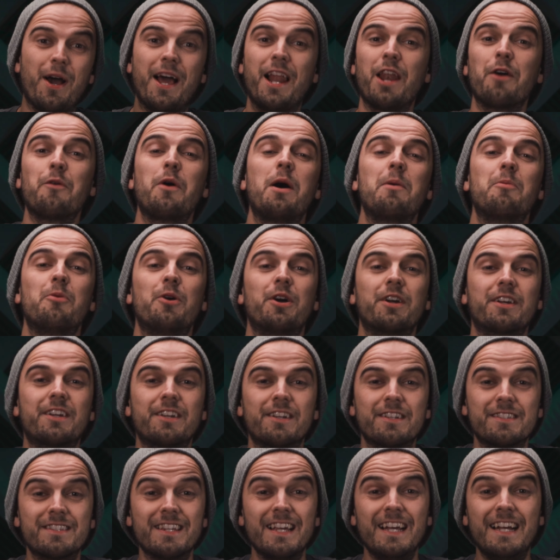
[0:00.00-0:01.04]
Hello
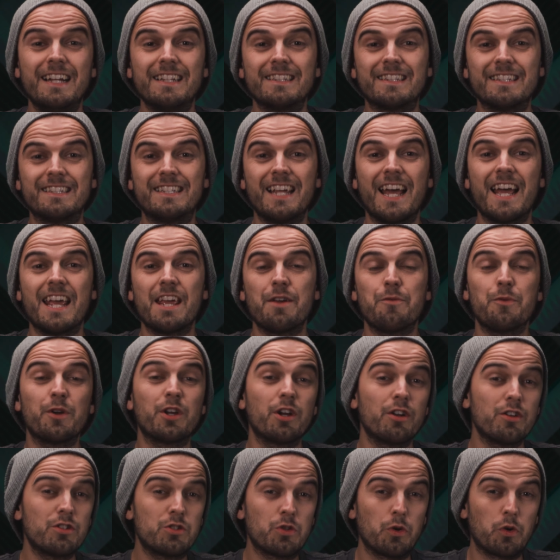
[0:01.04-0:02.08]
Upworkers, today we're
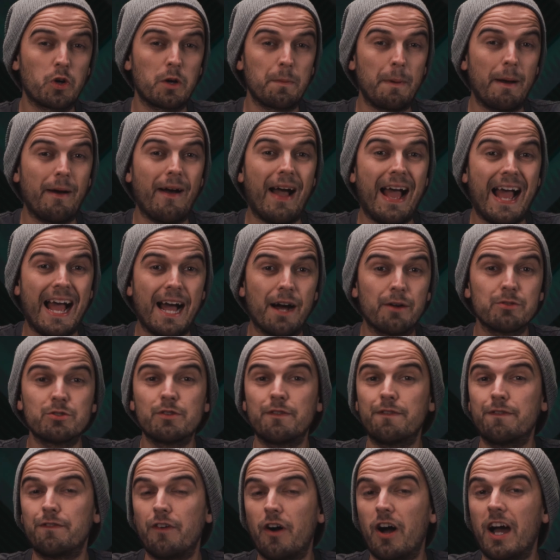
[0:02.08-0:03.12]
going to talk about how
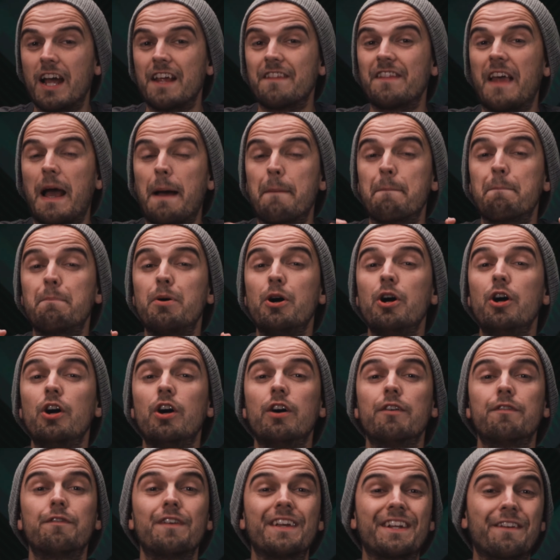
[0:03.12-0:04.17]
to find that
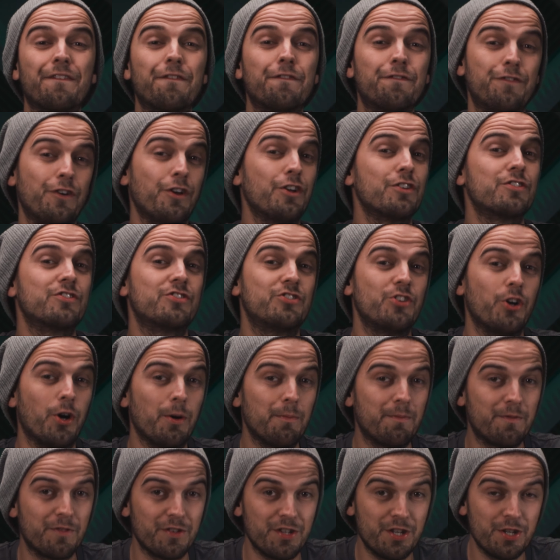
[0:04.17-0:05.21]
perfect first
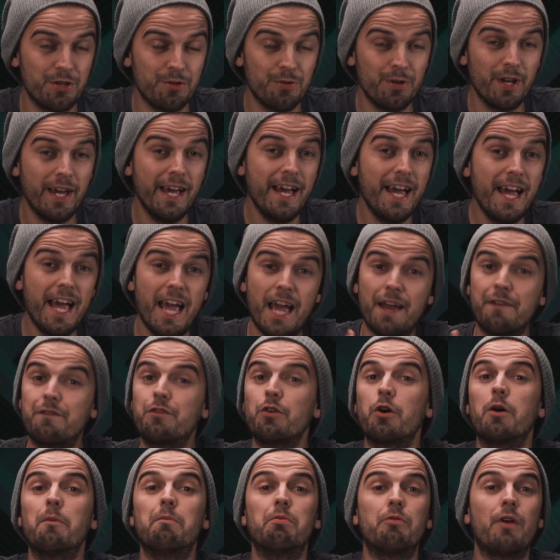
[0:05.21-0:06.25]
job for you if
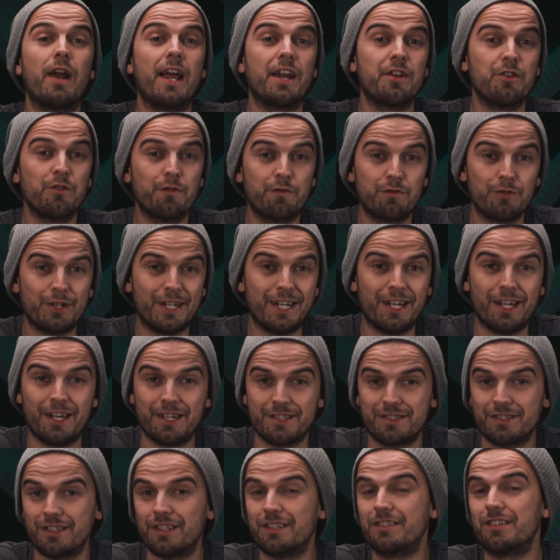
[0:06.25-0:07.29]
you're a brand new
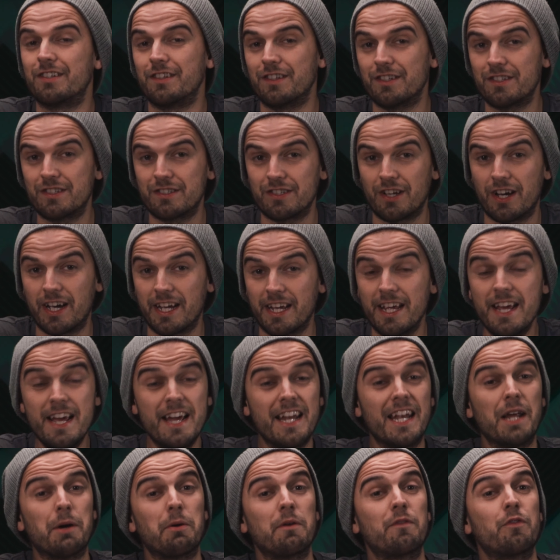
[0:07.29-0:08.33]
freelancer to the site.
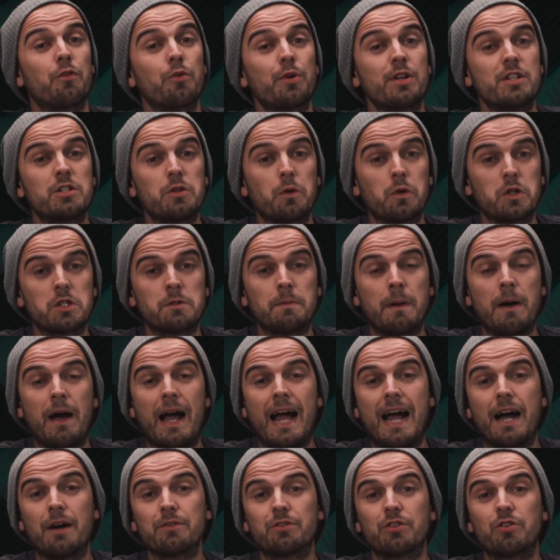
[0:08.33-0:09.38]
Now we've already talked about
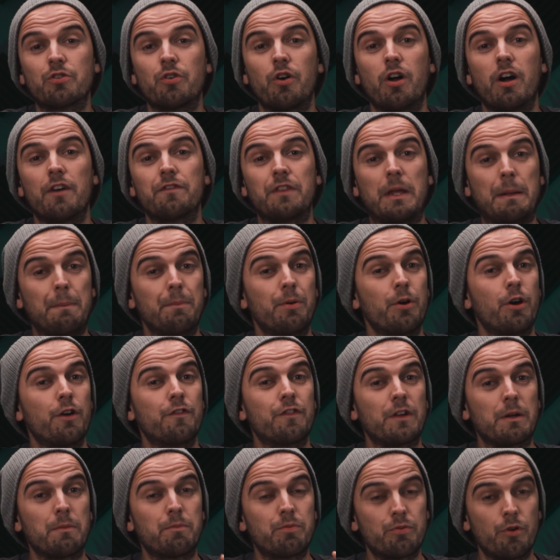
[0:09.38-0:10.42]
how to craft that
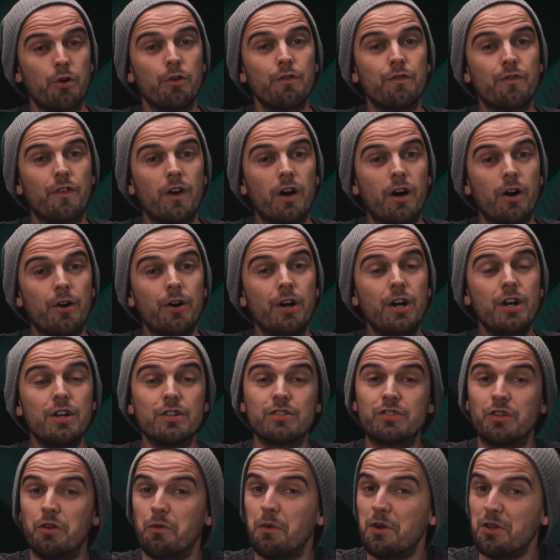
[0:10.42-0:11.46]
perfect profile
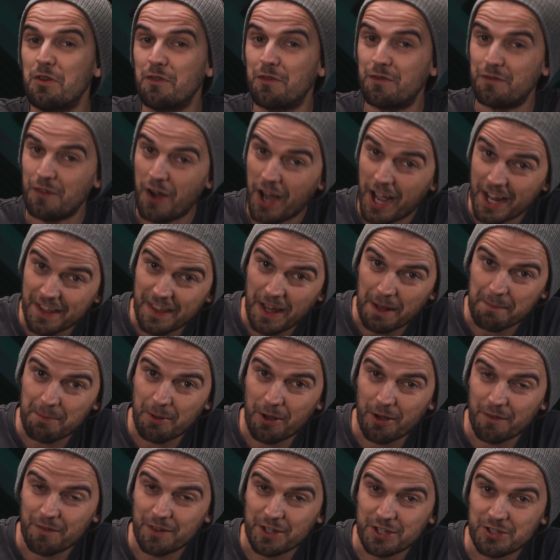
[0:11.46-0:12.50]
so that when you find that
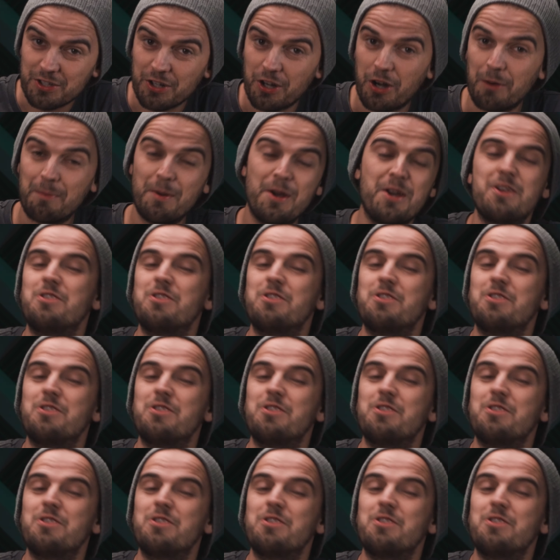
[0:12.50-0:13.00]
perfect job,